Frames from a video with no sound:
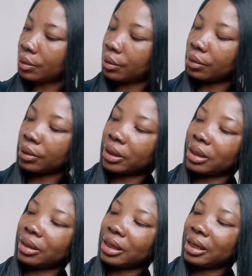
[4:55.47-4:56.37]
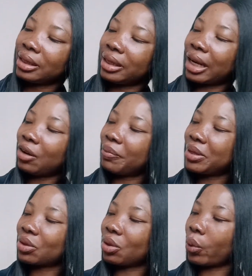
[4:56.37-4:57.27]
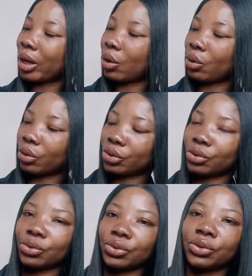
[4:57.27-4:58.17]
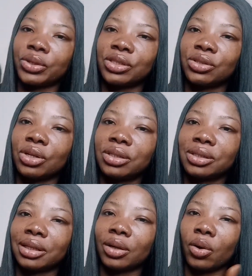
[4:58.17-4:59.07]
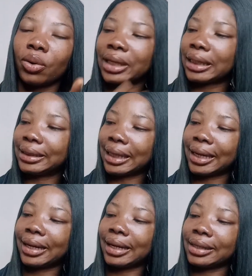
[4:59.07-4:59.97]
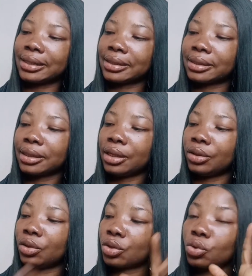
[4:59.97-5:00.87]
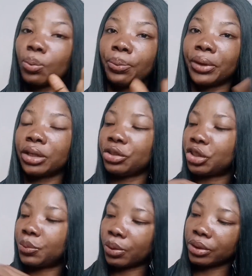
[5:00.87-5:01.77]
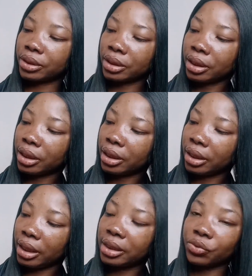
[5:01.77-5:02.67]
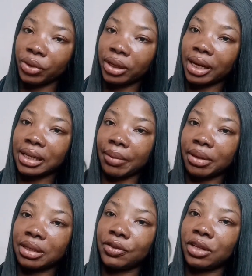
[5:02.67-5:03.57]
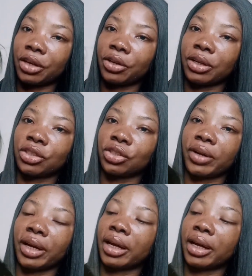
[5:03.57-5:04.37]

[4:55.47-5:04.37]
Okay, they kind of mix color one and color two, so it is not all that dark and it is not so brownish, but it is really nice. I mean, it feels like a natural hair.